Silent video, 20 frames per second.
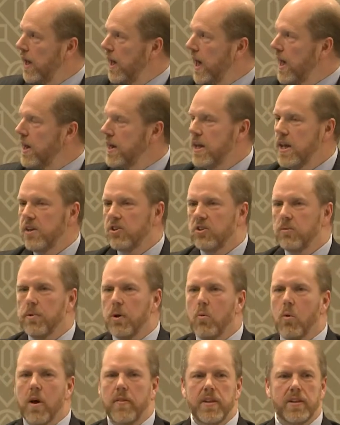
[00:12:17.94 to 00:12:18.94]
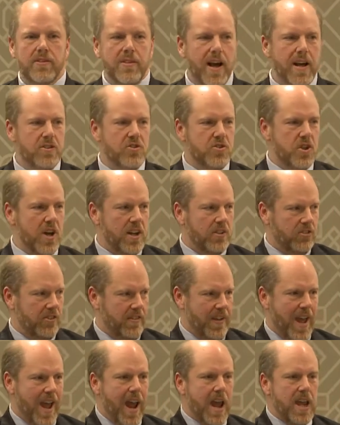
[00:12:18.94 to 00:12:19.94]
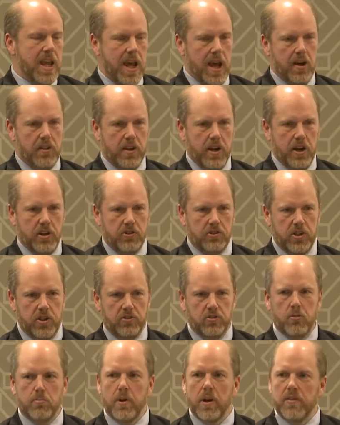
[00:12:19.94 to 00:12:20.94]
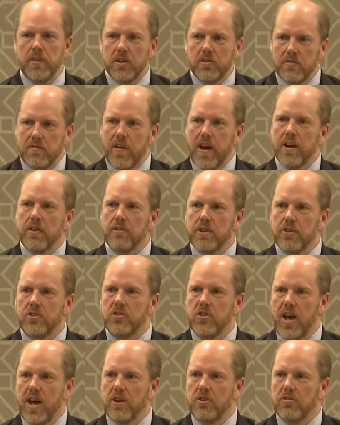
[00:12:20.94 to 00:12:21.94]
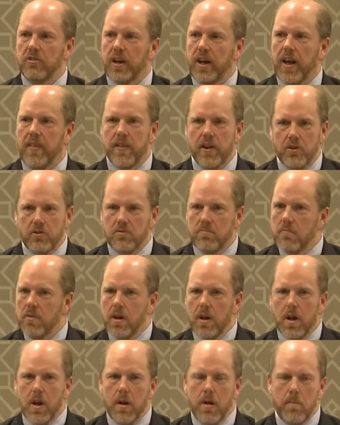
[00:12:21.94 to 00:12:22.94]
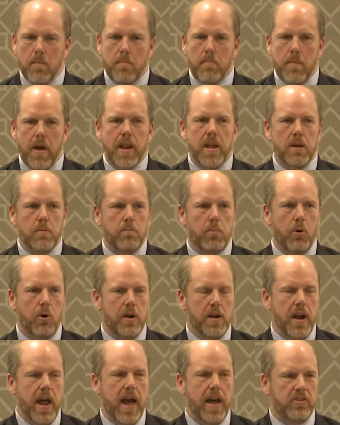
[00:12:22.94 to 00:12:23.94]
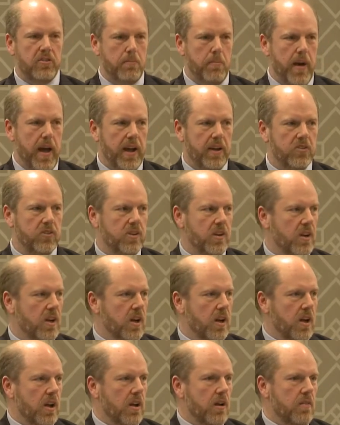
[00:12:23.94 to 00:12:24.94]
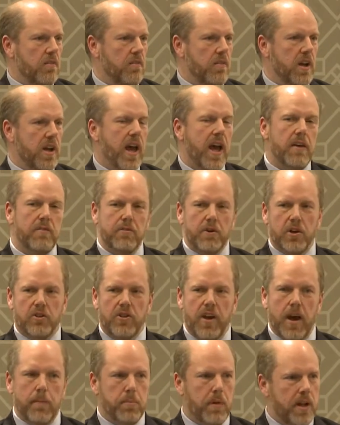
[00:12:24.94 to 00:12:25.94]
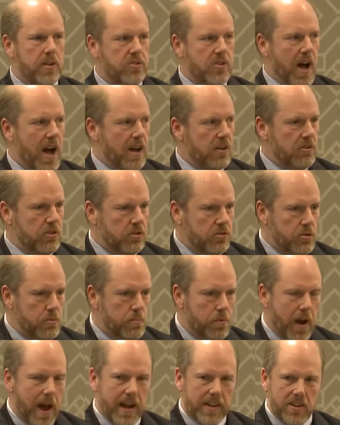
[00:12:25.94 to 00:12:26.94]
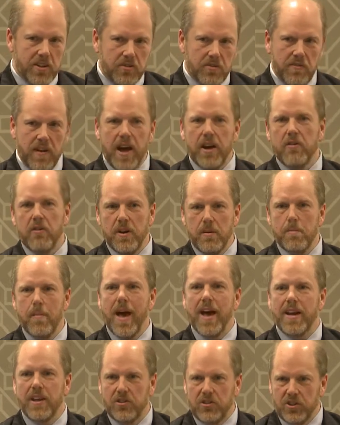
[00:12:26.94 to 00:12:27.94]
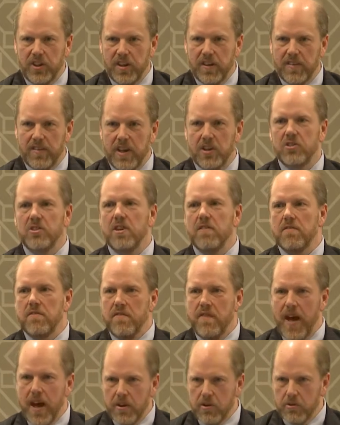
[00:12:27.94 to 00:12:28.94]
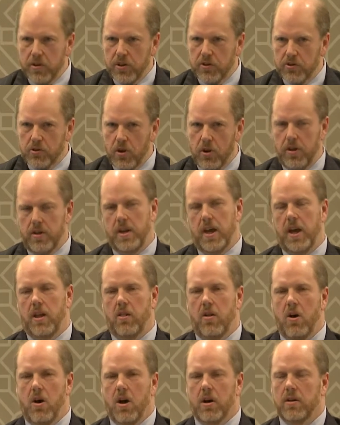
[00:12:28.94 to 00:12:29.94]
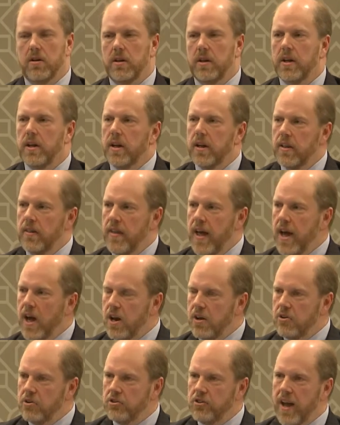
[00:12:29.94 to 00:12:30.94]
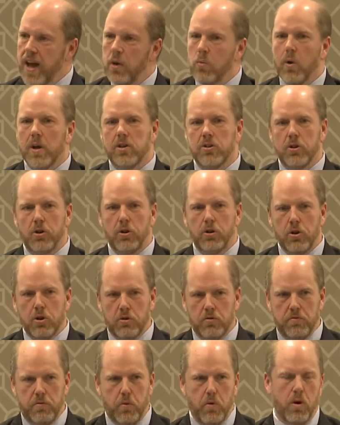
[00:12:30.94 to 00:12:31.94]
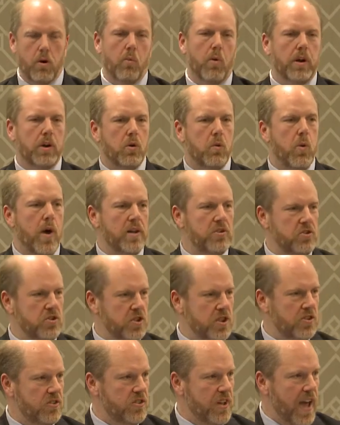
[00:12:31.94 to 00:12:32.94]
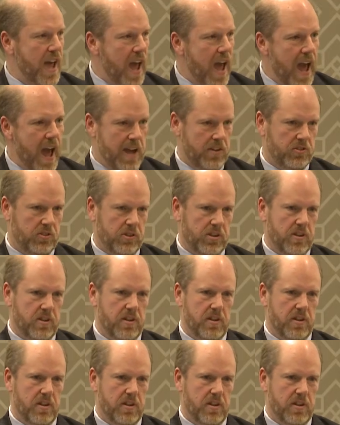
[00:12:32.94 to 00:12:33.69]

And it needs to be one that's not just any healthcare system, but that's veteran centric. And there's many important aspects. VA, for example, has doctors who practice veteran medicine. They see veterans all day long. They understand what to look for, what questions to ask.